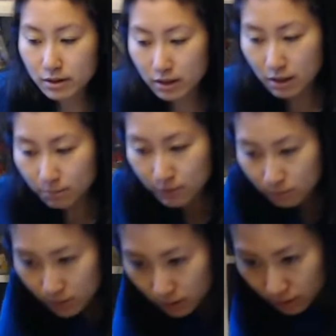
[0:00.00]

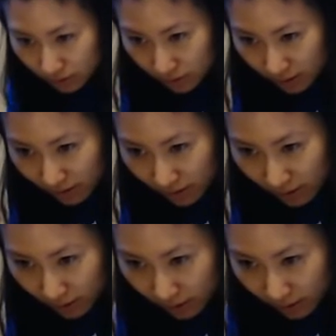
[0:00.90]
Optimus.
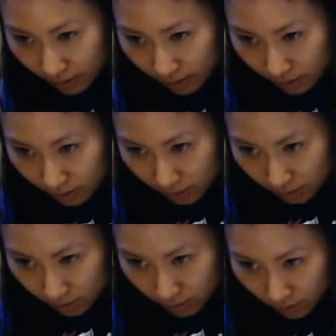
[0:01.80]

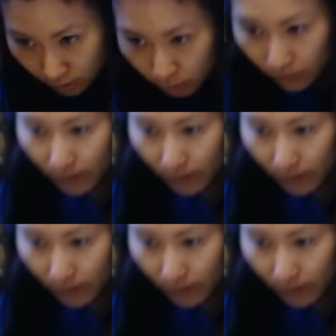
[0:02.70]
So I